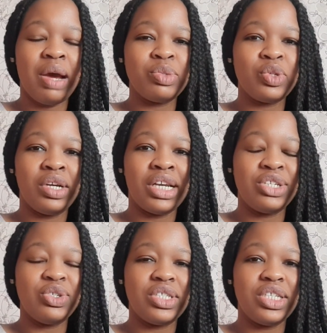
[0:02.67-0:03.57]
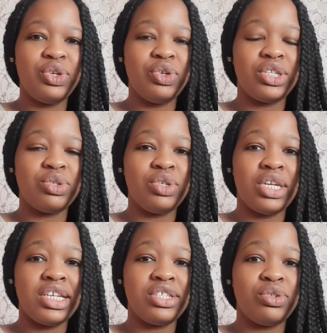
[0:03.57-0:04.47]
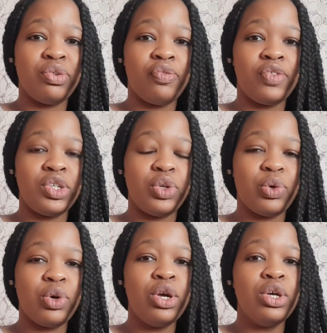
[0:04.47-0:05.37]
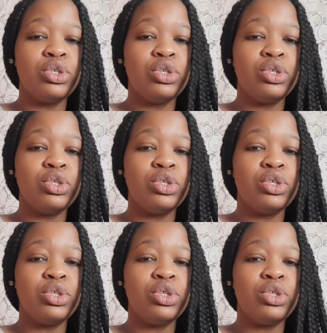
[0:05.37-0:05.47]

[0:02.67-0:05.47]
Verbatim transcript: I'm so glad to see you in today's new video.